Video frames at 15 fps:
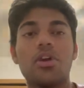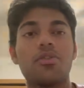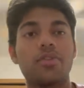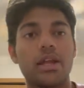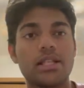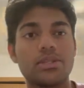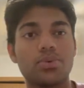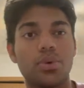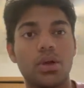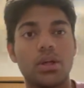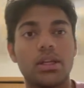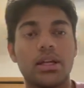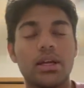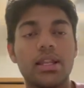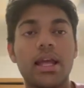friends
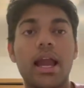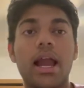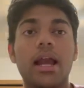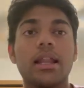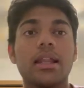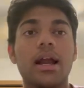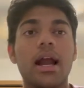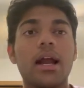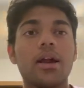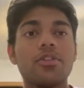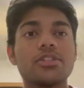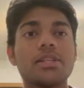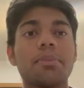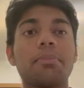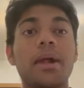work done and uh,
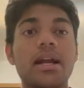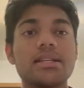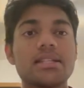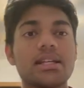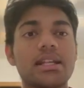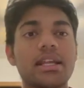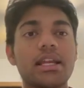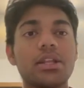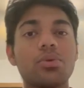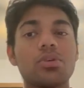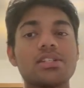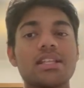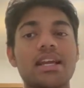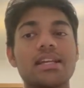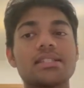surprisingly it
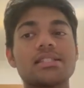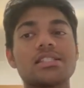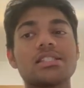was like